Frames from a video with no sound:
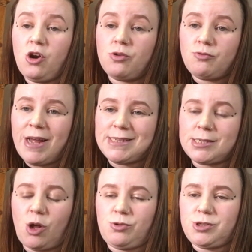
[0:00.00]
Red
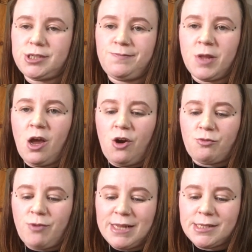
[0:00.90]
salt.
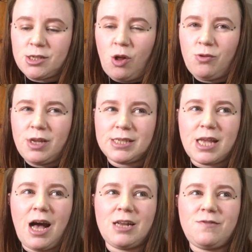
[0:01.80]
Red salt is
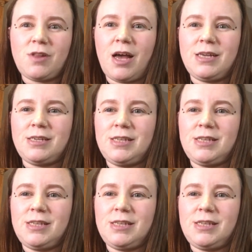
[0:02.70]
kind of like,